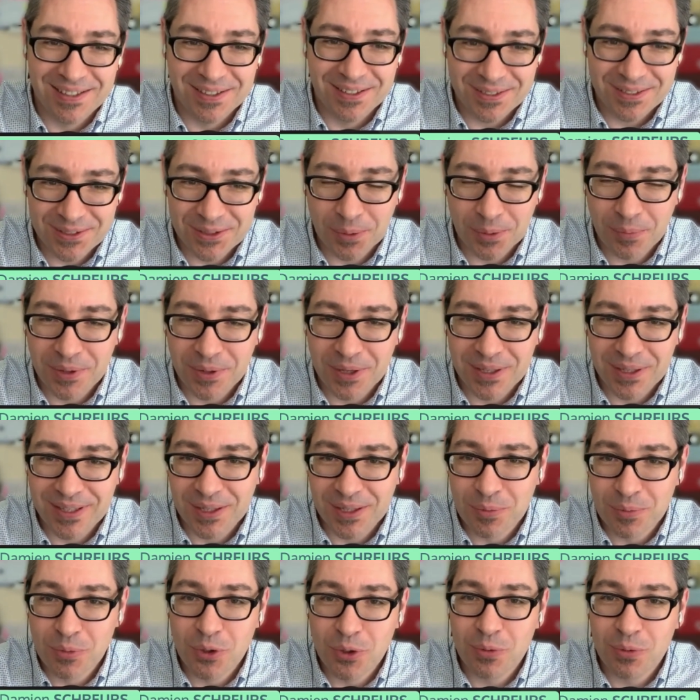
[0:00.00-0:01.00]
something
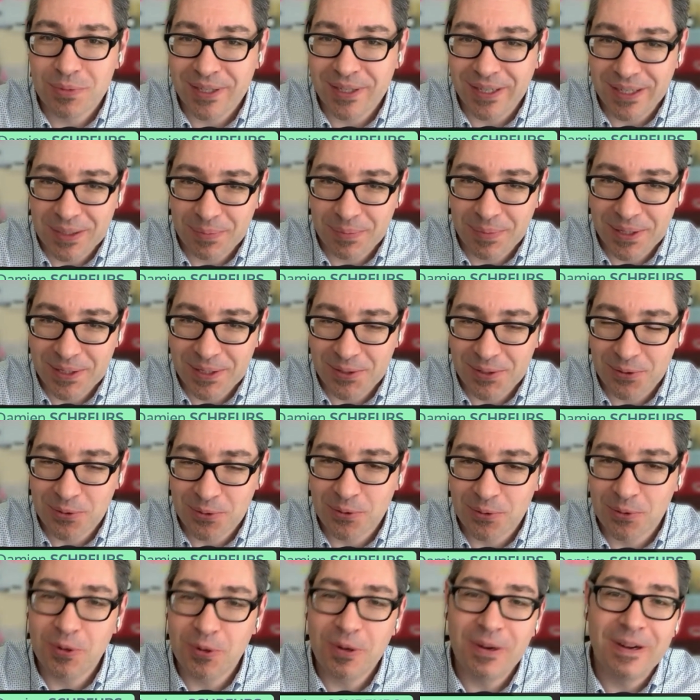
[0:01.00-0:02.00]
that Moom expects to
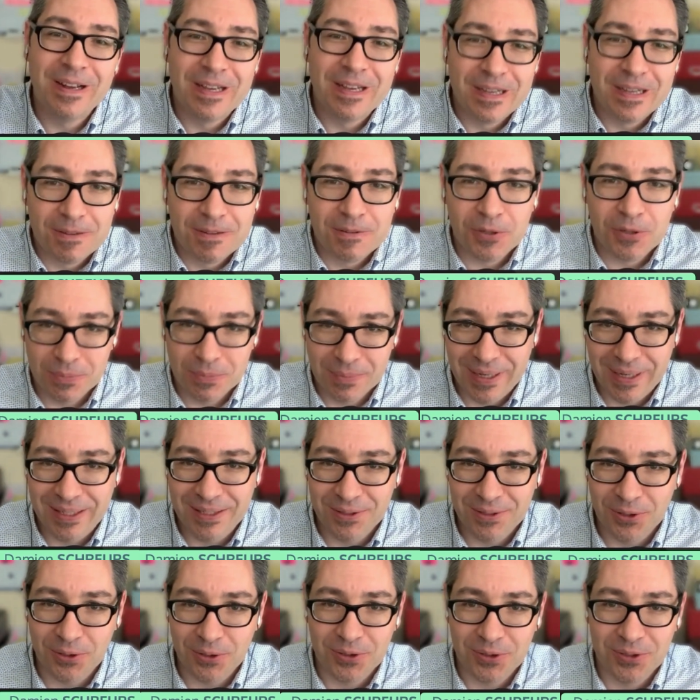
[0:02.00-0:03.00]
do, you might
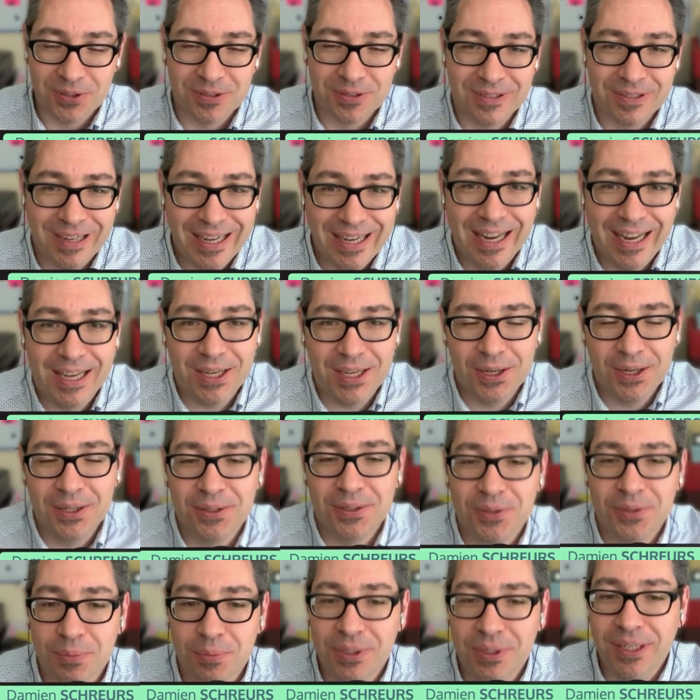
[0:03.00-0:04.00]
not like
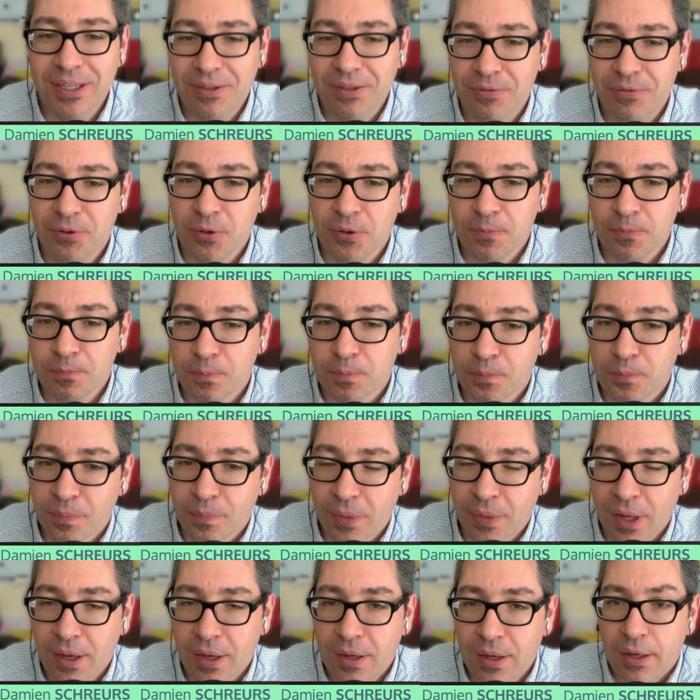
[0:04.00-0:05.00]
the behavior.
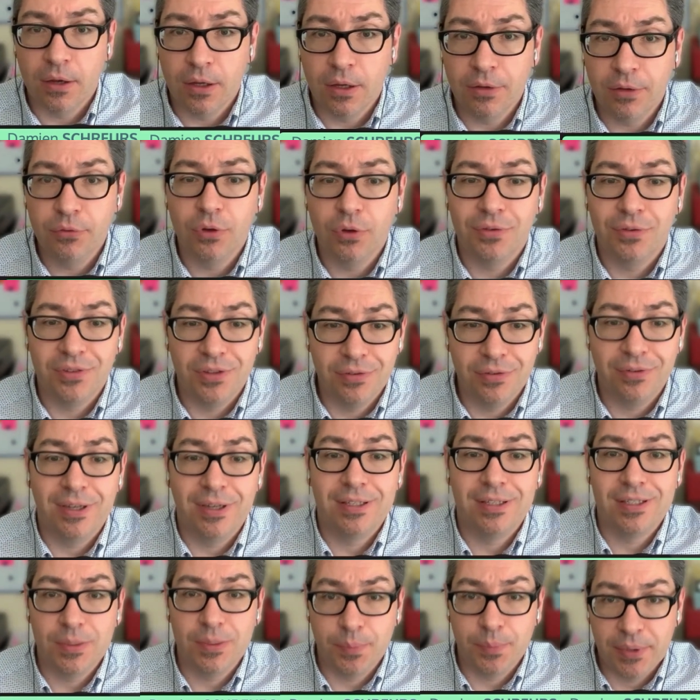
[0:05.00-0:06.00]
If you have
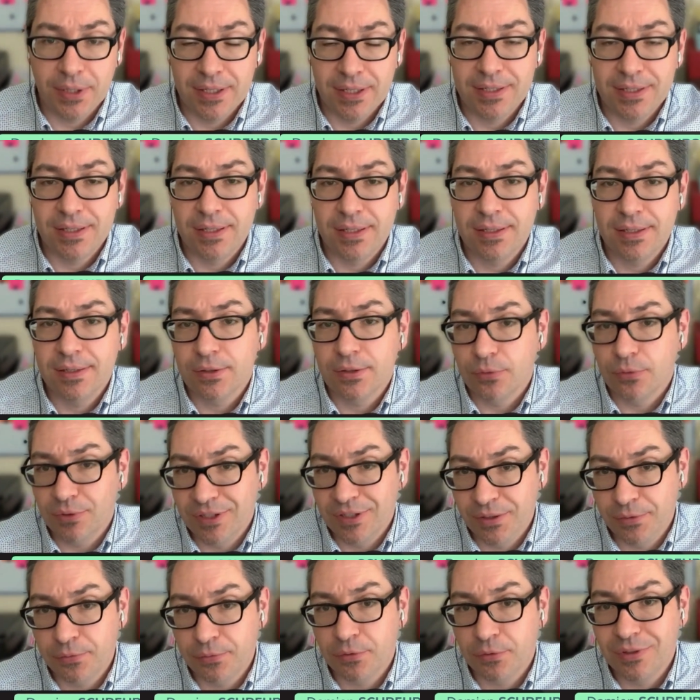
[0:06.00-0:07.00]
defined spaces, so
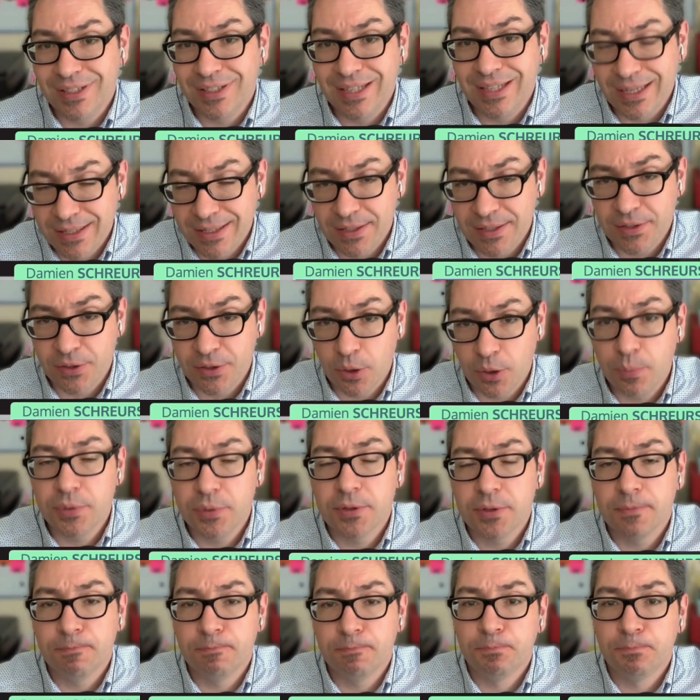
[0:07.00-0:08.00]
different
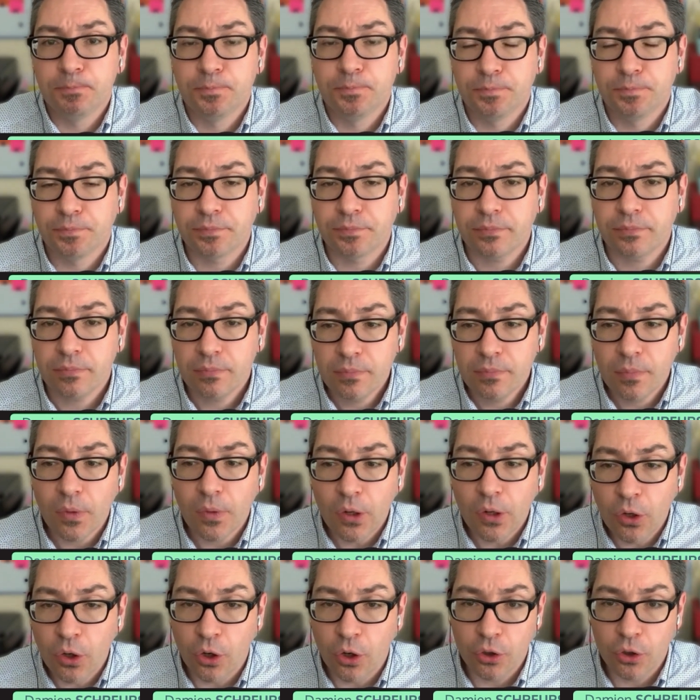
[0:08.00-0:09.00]
desktops
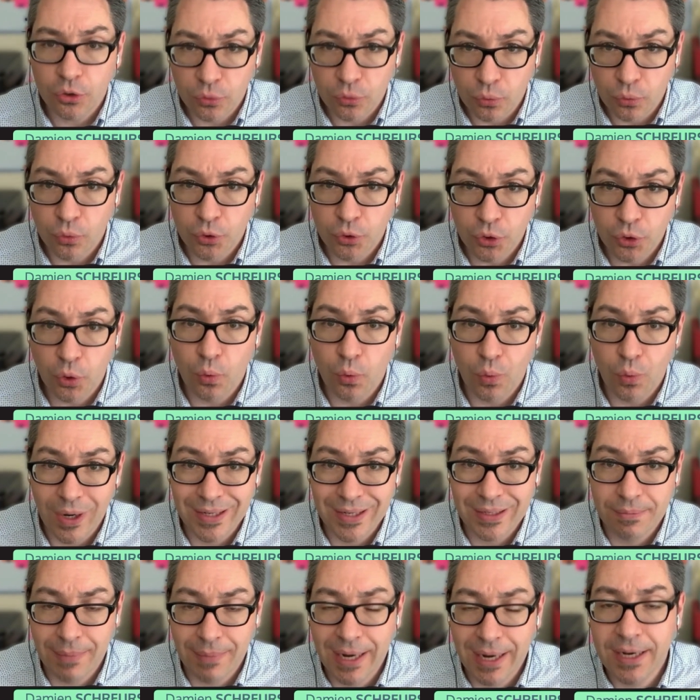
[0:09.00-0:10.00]
on your
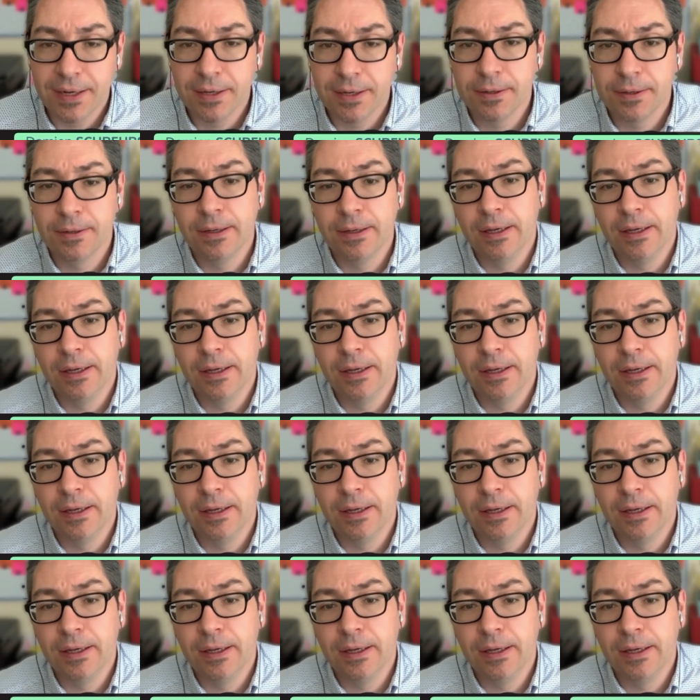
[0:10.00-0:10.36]
one Mac,